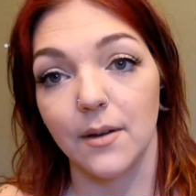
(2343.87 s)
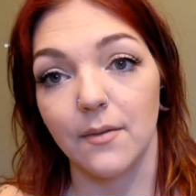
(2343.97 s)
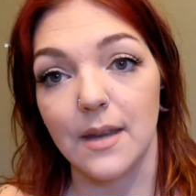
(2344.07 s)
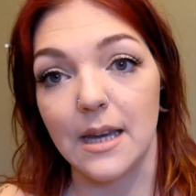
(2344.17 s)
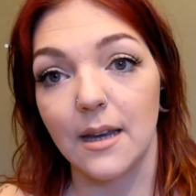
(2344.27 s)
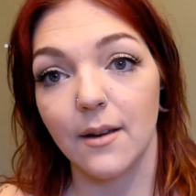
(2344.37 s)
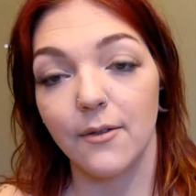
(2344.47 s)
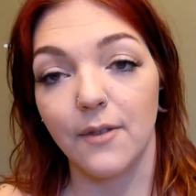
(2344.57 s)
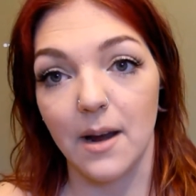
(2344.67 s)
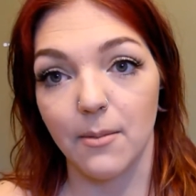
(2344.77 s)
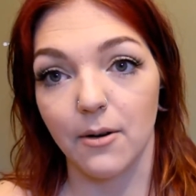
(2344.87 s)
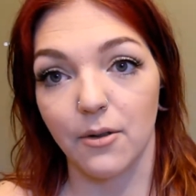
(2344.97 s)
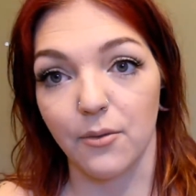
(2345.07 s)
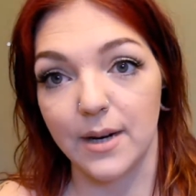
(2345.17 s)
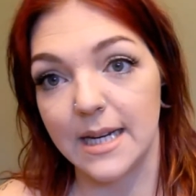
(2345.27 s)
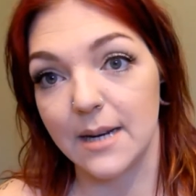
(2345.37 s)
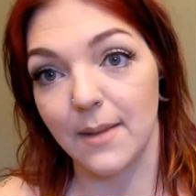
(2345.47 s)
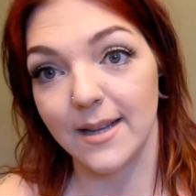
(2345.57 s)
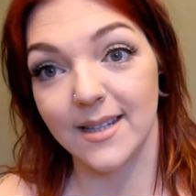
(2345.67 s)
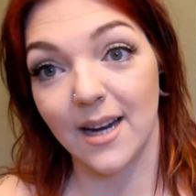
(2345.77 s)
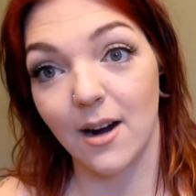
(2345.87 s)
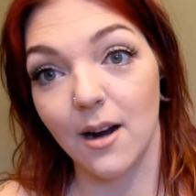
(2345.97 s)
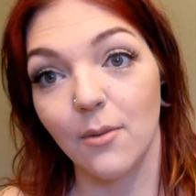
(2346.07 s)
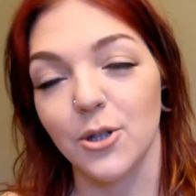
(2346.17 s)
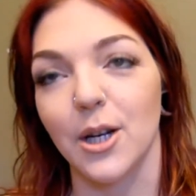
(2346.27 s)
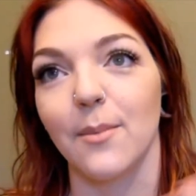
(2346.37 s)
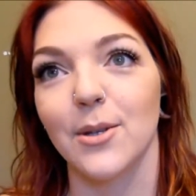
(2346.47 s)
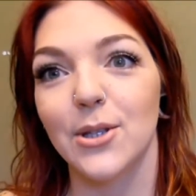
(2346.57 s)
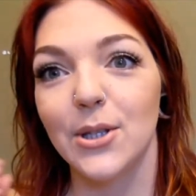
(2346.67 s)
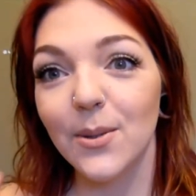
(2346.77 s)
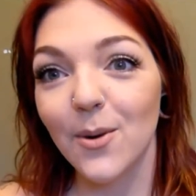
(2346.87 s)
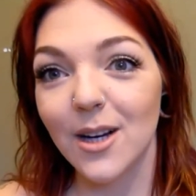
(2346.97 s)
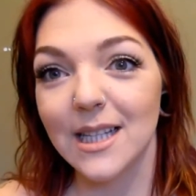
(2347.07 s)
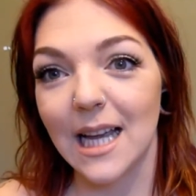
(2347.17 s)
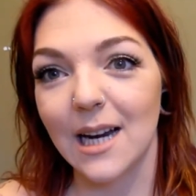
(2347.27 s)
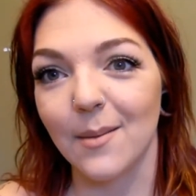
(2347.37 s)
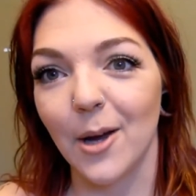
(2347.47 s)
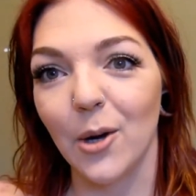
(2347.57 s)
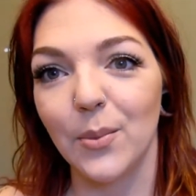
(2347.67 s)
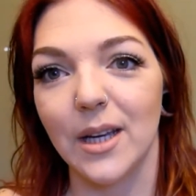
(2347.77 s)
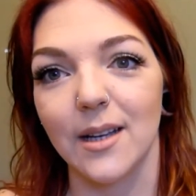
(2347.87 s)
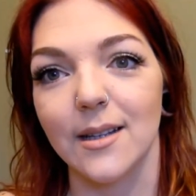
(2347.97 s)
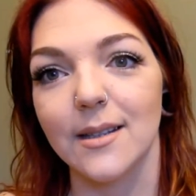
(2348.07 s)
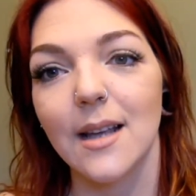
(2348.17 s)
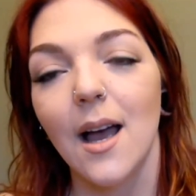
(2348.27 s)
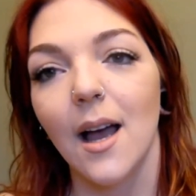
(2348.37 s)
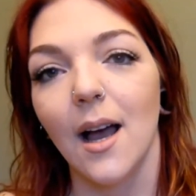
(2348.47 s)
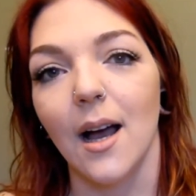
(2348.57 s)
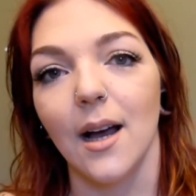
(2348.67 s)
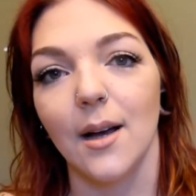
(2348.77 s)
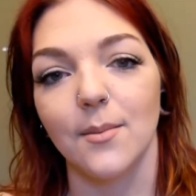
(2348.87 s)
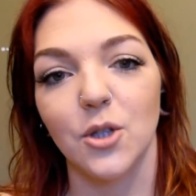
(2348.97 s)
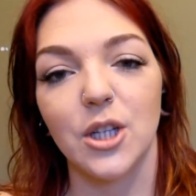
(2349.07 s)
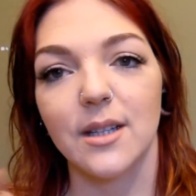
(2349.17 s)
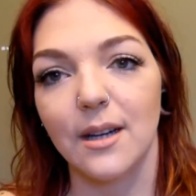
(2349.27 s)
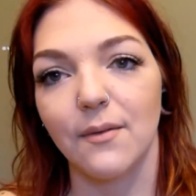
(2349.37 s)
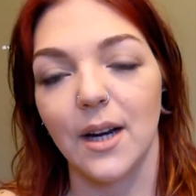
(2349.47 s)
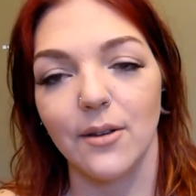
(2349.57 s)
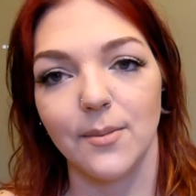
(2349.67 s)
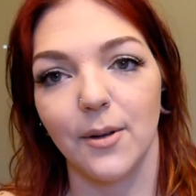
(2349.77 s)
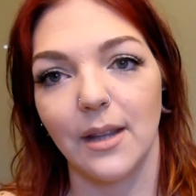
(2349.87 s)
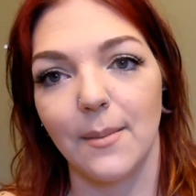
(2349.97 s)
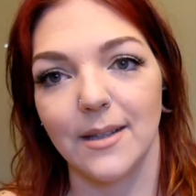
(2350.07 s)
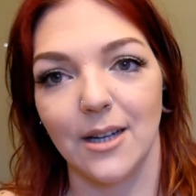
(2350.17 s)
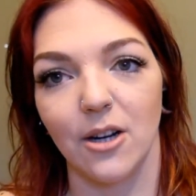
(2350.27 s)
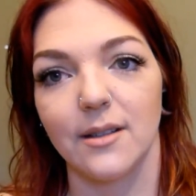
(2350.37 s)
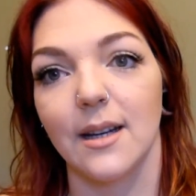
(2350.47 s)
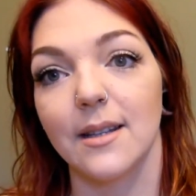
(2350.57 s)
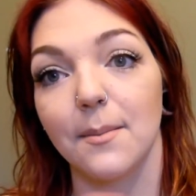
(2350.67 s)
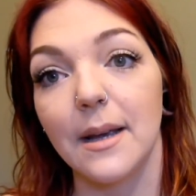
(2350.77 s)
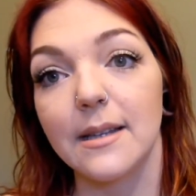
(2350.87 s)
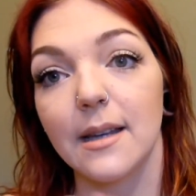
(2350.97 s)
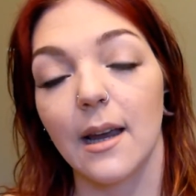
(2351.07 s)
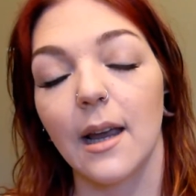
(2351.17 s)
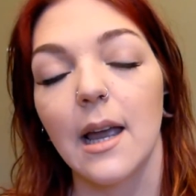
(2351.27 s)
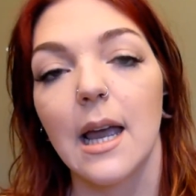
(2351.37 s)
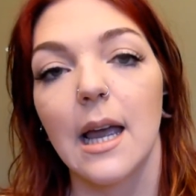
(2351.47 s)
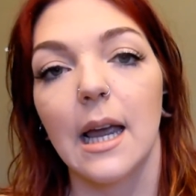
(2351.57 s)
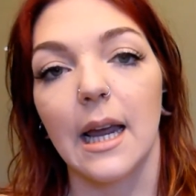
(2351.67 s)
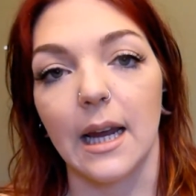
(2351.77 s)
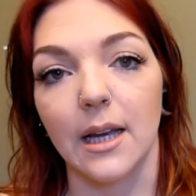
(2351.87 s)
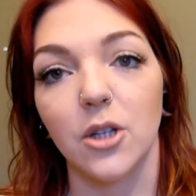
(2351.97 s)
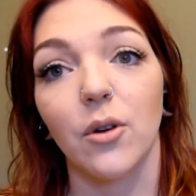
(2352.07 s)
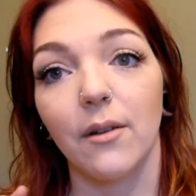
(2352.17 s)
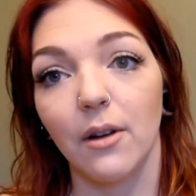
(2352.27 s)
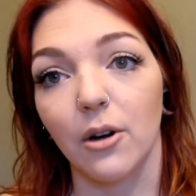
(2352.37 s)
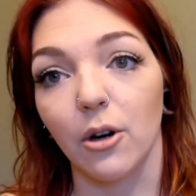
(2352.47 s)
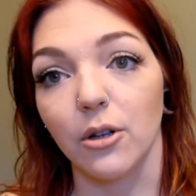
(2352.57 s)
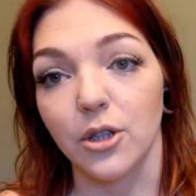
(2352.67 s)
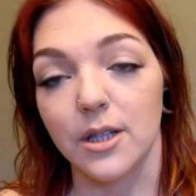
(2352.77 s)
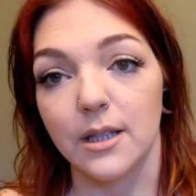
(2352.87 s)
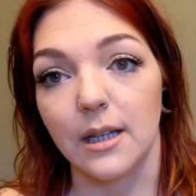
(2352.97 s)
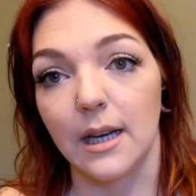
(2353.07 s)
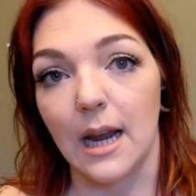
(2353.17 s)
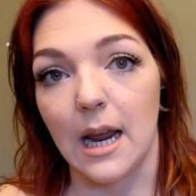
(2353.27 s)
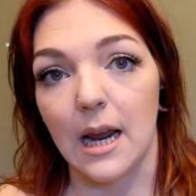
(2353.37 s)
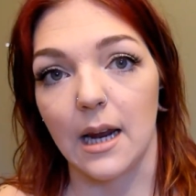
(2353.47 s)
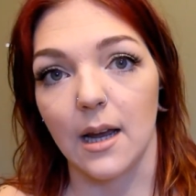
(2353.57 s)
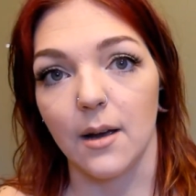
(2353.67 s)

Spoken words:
of the Fiber 3D mascara, which I'm super excited about because she's done videos about that mascara and said it's amazing. And Graveyard Girl just did a